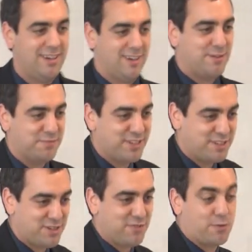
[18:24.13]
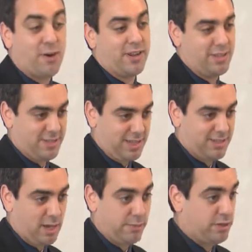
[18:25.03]
Um, conserved quantities last
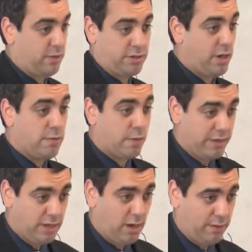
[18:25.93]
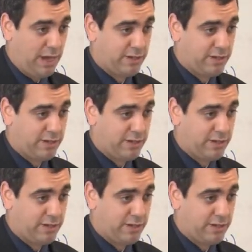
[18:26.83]
time, and so I'll show you what we know.